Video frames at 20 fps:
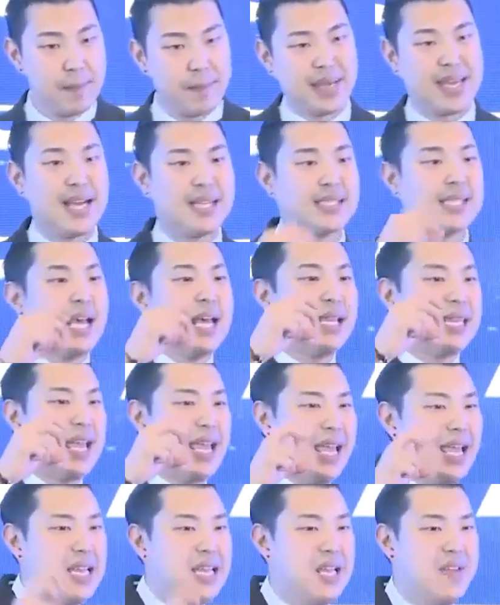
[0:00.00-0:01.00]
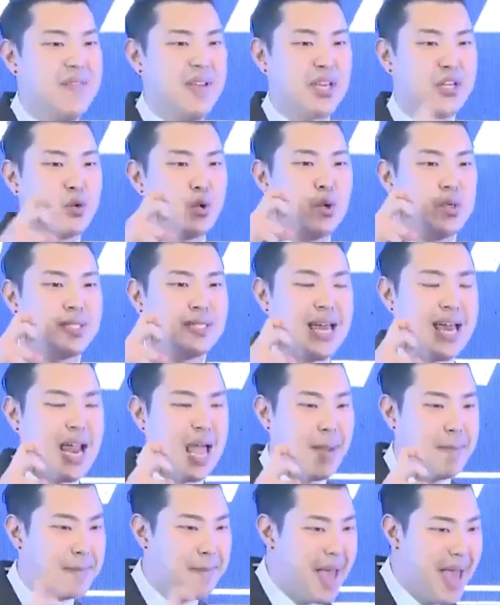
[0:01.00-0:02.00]
Because the individuals that
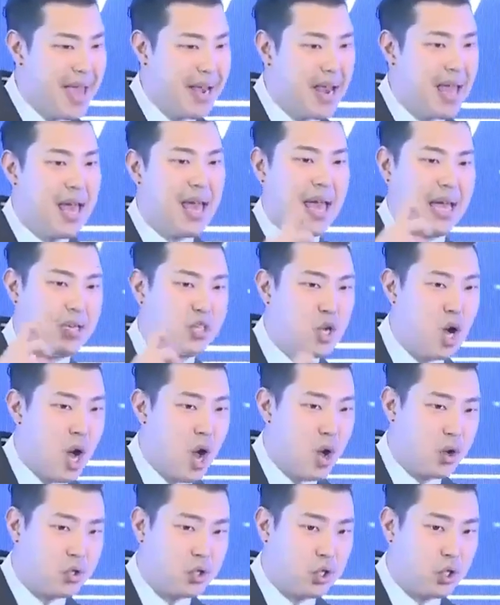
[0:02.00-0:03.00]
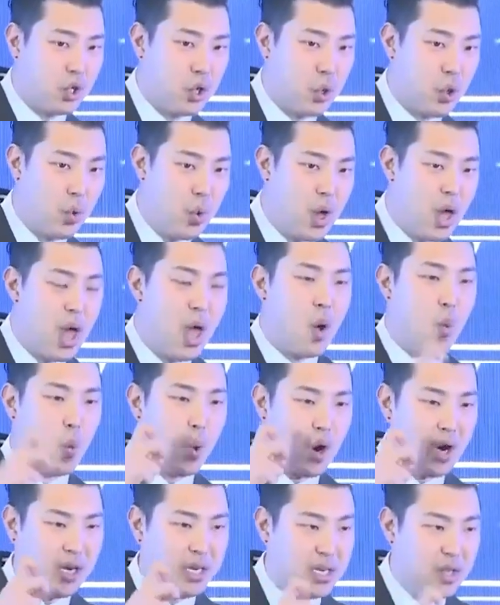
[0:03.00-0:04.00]
I met and talked to
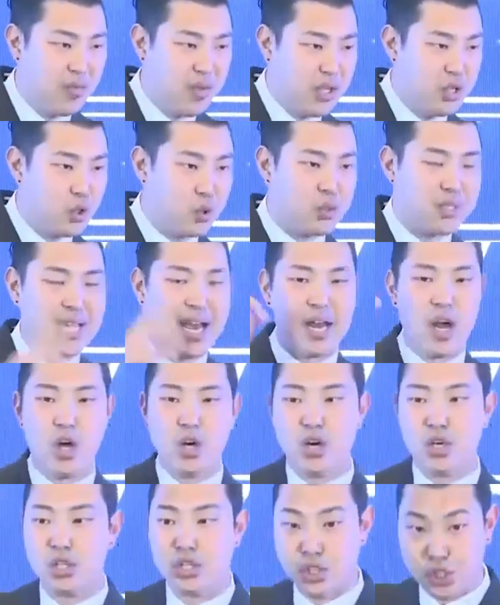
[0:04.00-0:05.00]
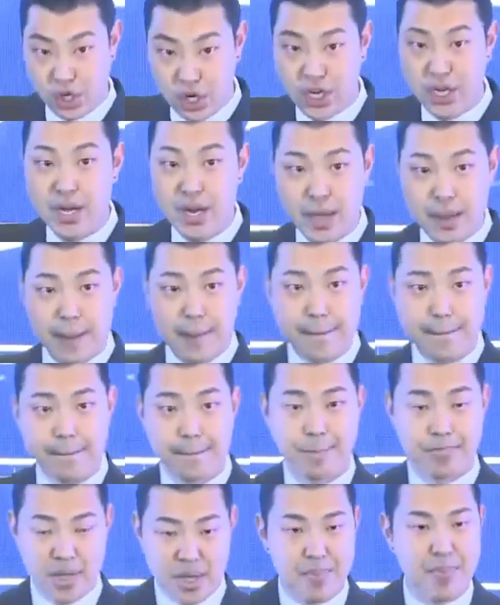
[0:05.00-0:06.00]
were individuals that understood
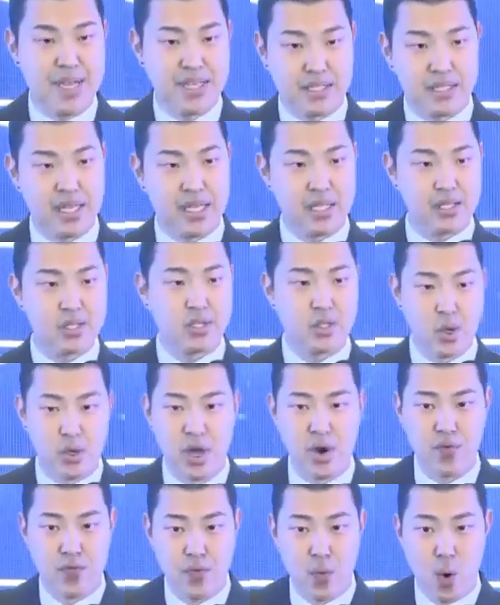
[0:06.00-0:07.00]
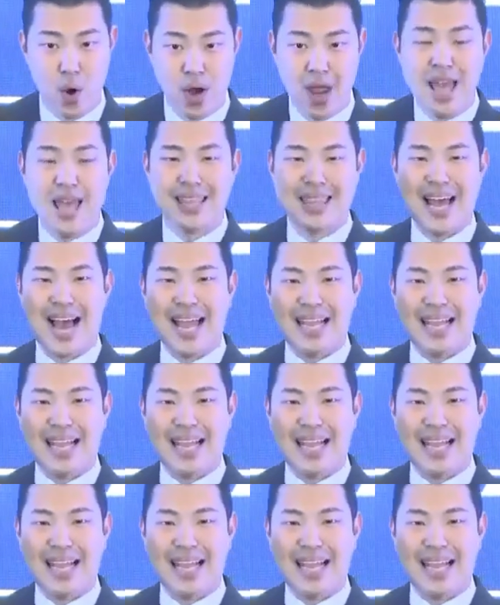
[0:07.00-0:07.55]
the business, so therefore, the